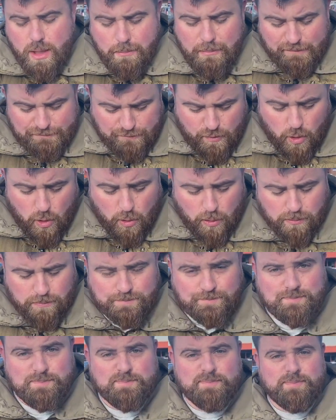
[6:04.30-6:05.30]
before.
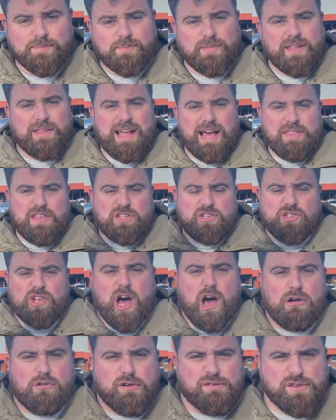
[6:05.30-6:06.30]
Now this is
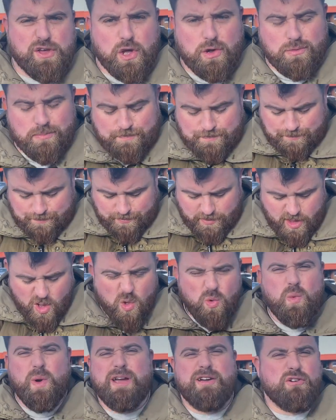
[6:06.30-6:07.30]
our review,
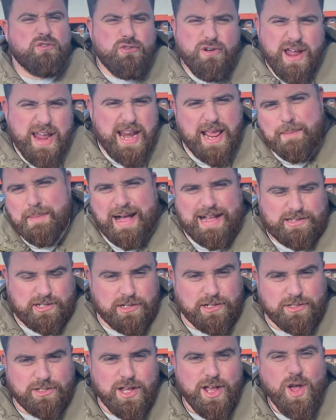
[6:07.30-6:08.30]
where it really
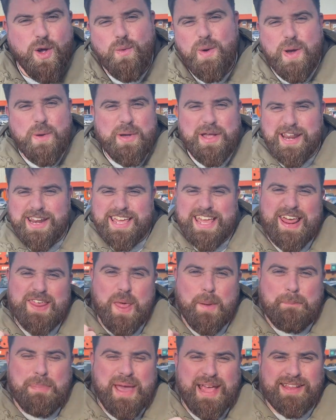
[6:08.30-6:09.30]
matters, where we're going to get
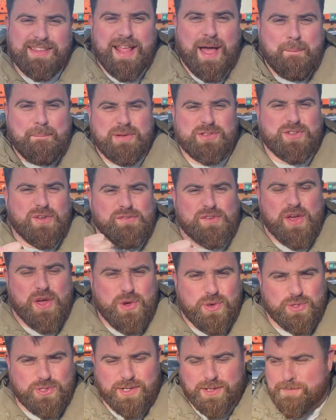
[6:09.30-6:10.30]
the big numbers of
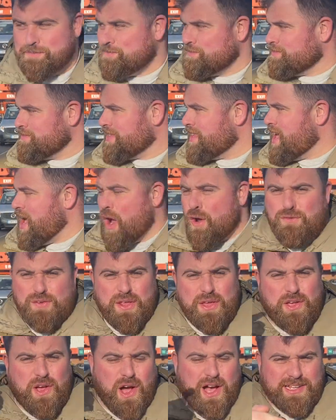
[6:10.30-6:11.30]
views.
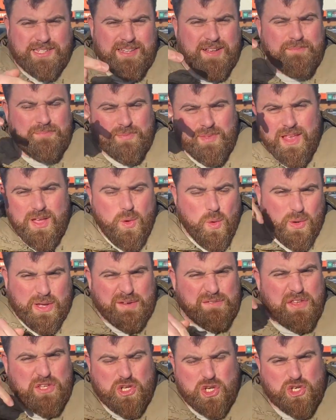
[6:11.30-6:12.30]
Hopefully you guys
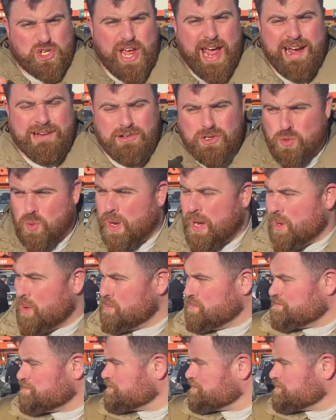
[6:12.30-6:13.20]
give this a share as well.